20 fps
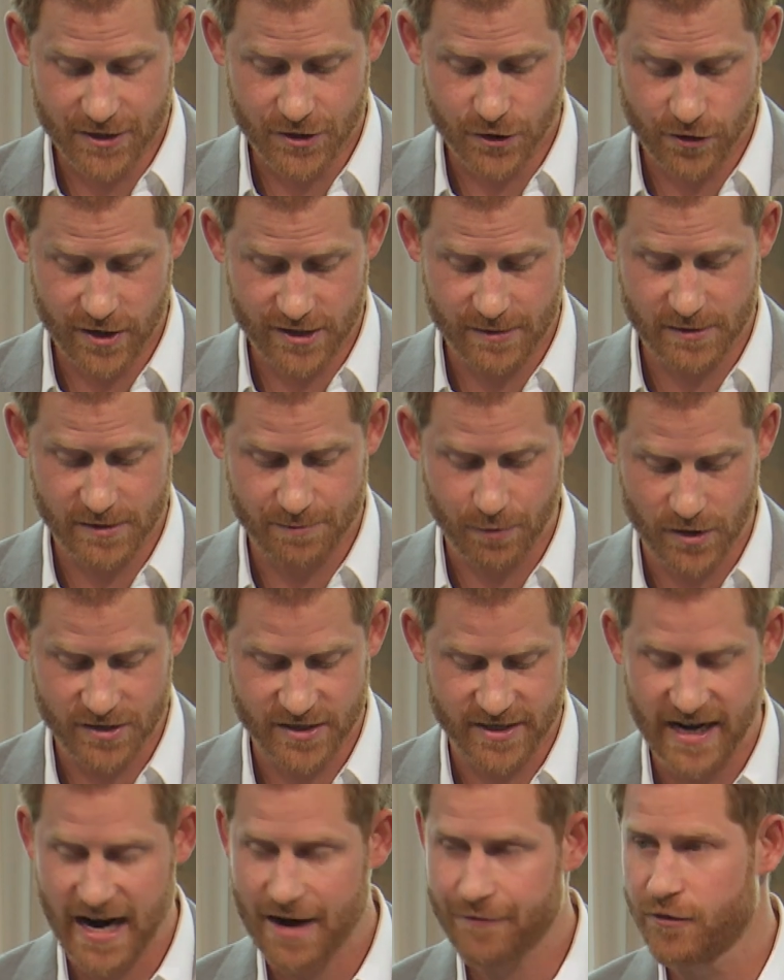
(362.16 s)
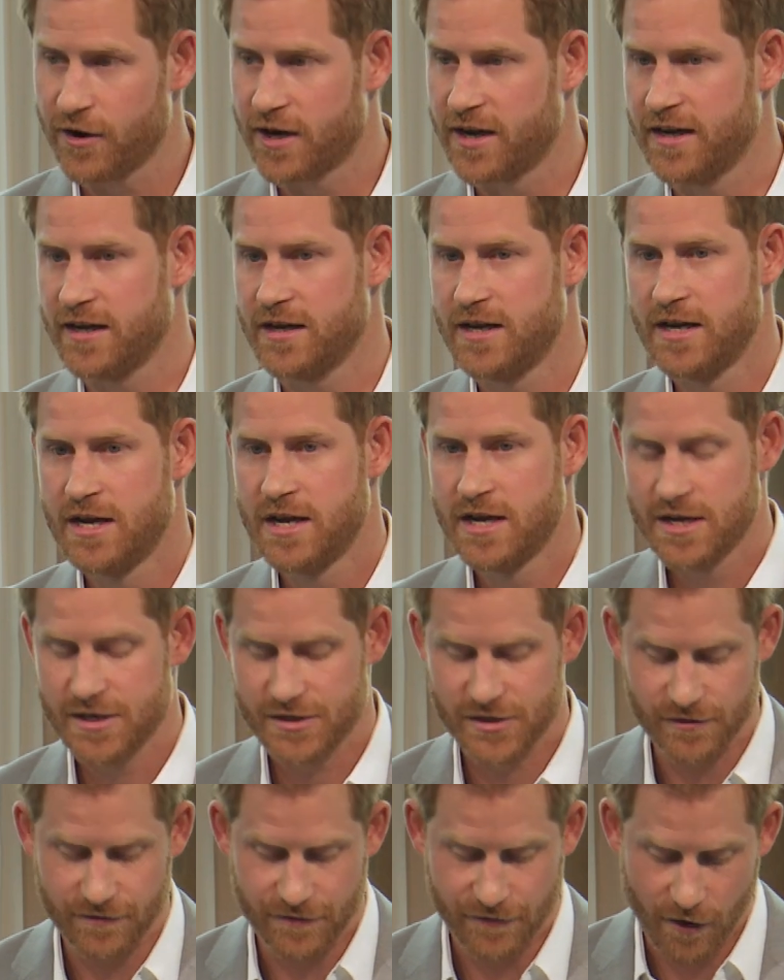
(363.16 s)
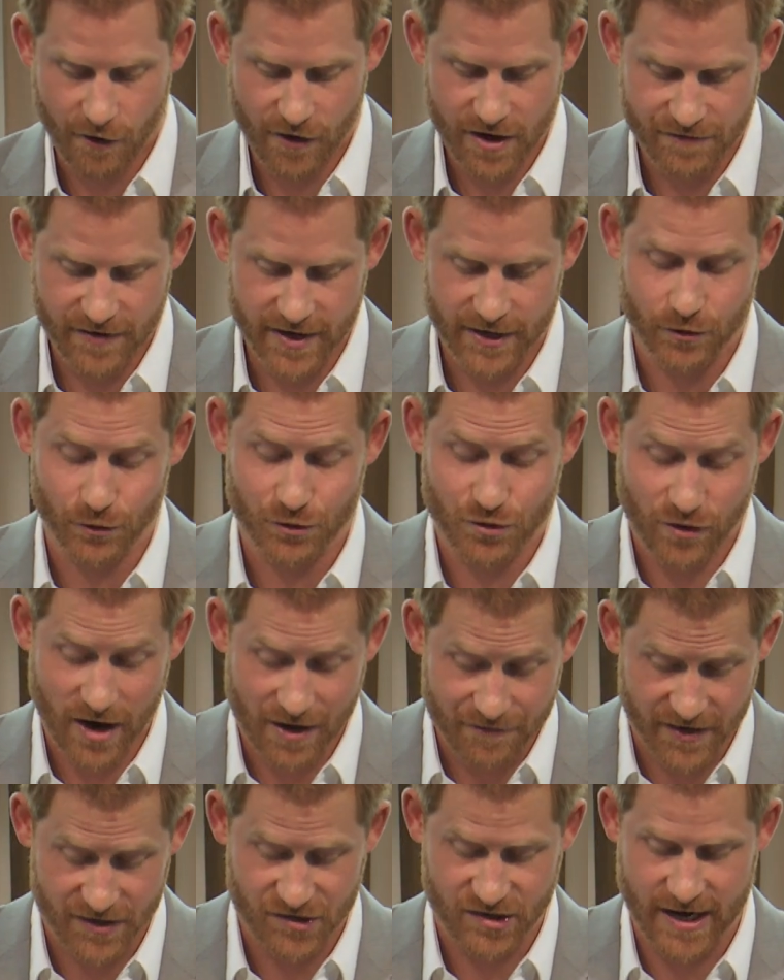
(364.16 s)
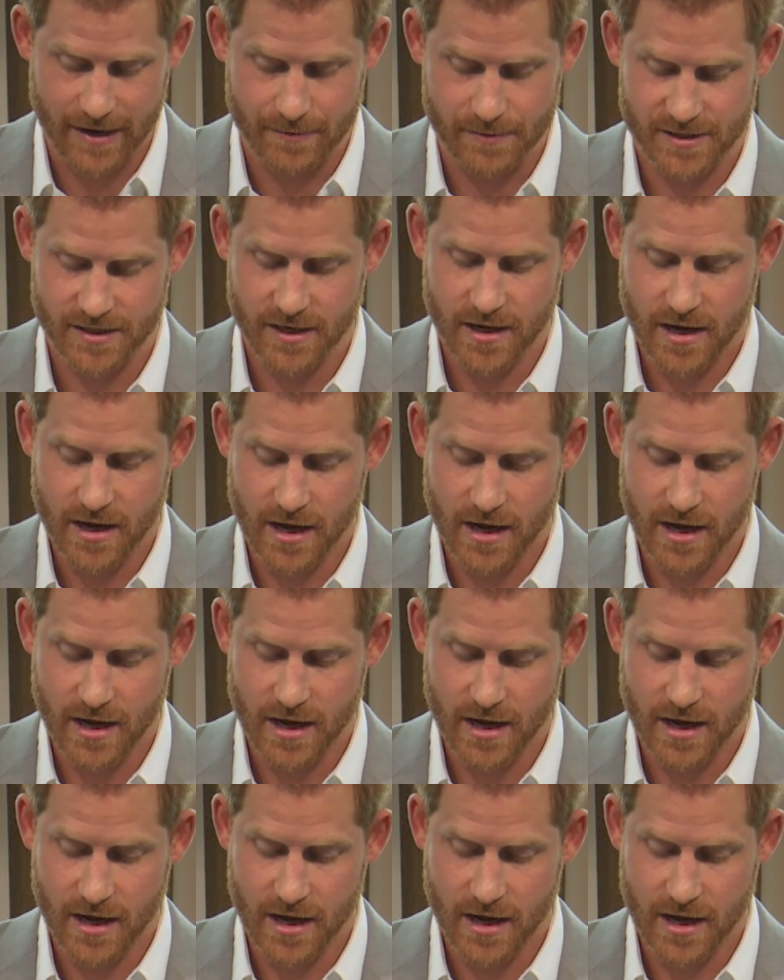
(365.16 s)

tourism spots in Africa, safari vehicle traffic jams